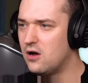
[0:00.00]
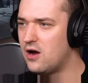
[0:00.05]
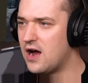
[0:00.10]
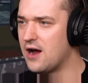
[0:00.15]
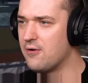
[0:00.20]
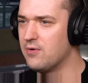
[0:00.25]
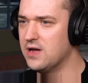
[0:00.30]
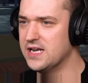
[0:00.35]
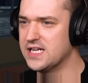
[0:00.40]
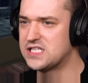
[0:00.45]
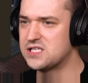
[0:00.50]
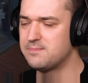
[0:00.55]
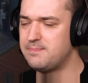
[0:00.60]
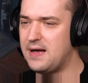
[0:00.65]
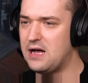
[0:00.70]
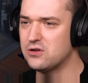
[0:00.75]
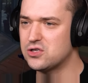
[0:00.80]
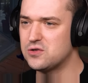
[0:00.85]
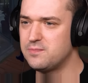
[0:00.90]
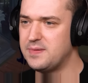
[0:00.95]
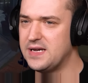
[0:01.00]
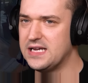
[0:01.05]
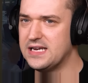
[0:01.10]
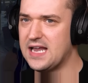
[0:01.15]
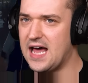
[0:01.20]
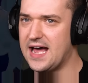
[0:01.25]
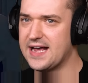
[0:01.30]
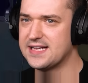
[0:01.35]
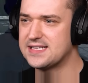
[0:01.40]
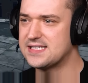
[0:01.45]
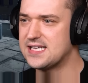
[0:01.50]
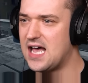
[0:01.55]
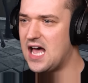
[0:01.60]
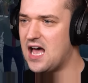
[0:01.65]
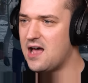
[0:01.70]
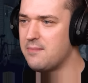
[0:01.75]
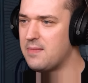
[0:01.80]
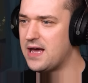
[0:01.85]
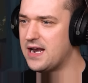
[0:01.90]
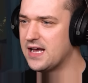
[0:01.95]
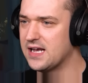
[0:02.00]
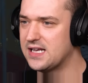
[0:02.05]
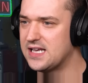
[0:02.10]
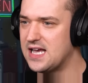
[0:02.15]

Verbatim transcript: All right, well, it's about to be nighttime, and I